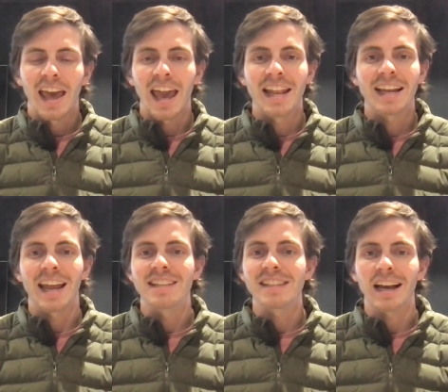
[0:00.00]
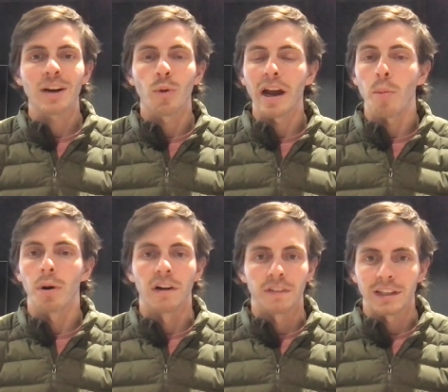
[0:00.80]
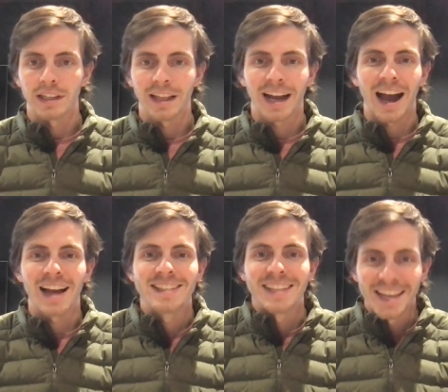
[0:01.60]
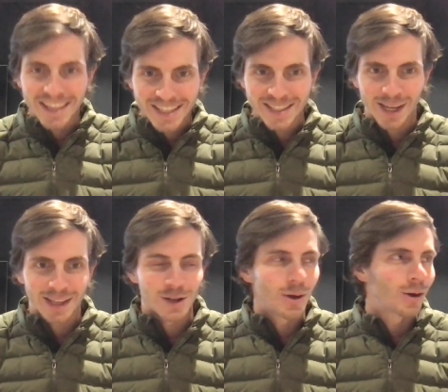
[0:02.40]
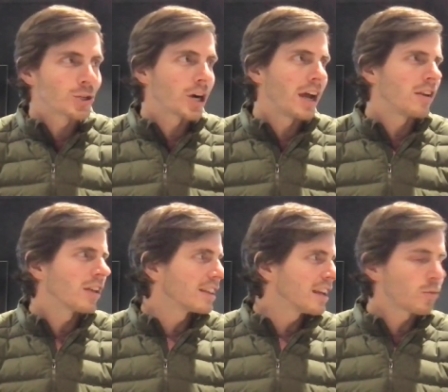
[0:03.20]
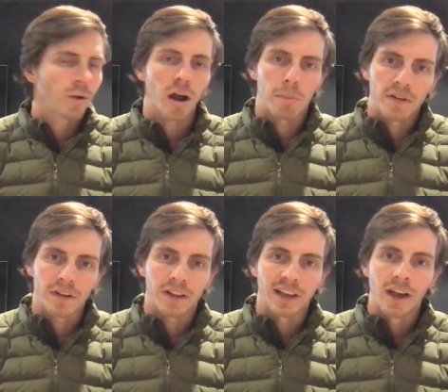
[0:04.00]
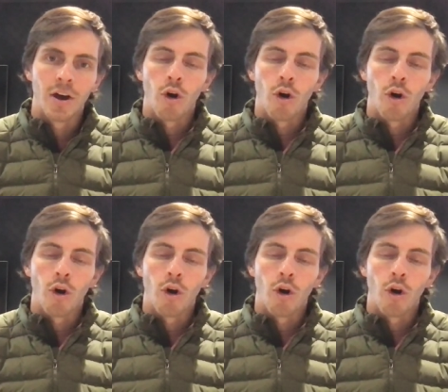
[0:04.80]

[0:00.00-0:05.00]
And again, it's not going to work out perfectly. Like I say this, and then you go to try it, and you're like, that didn't work out perfectly.